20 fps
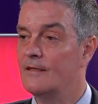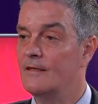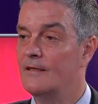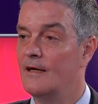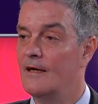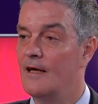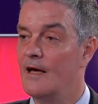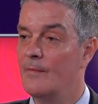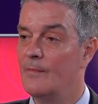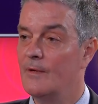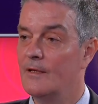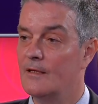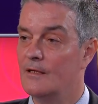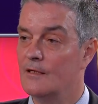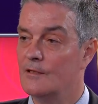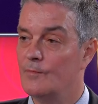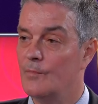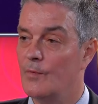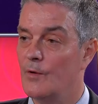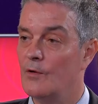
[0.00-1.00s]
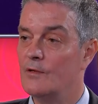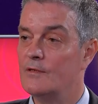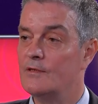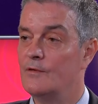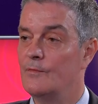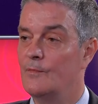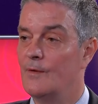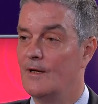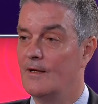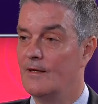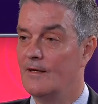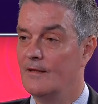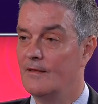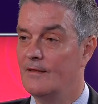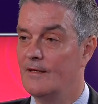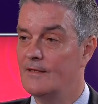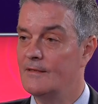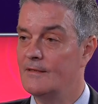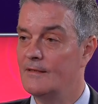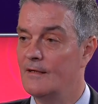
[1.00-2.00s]
in diameters proximally and
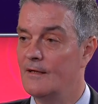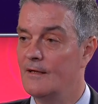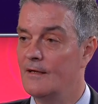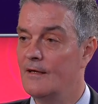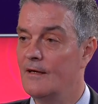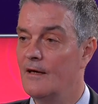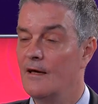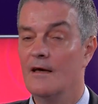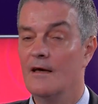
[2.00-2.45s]
distally,